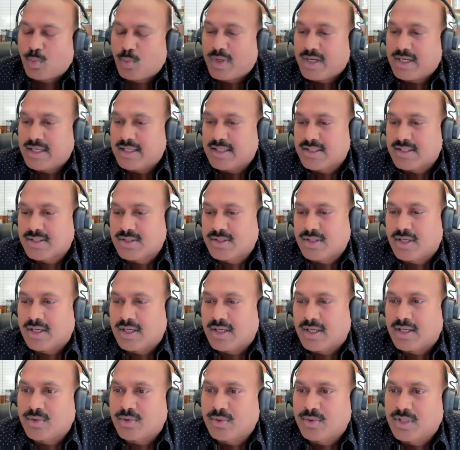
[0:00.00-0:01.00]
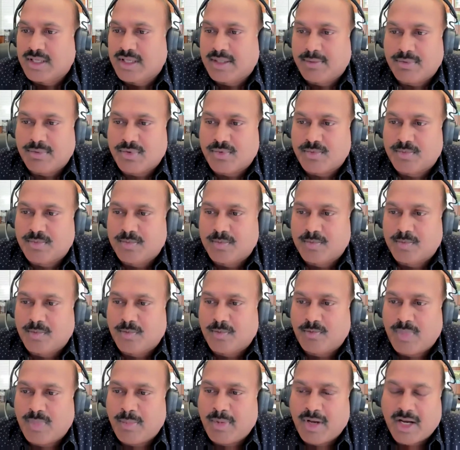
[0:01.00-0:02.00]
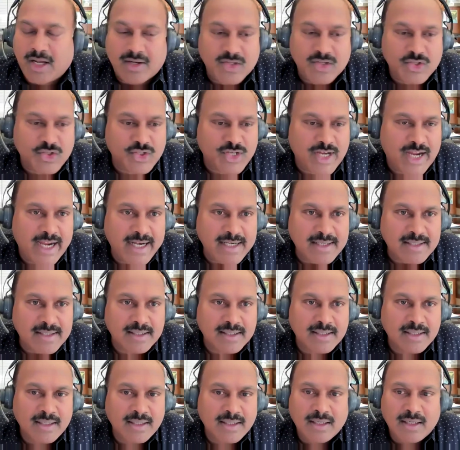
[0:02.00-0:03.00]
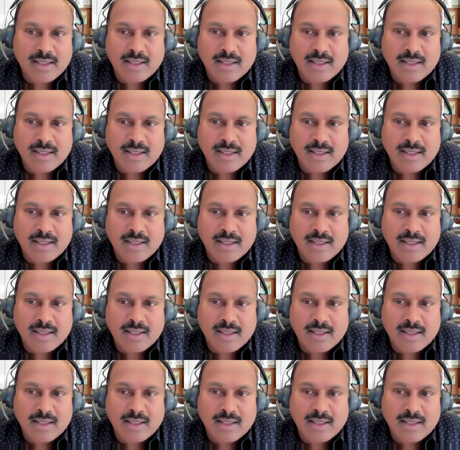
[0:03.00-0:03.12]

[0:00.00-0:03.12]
One is through the webinar chat,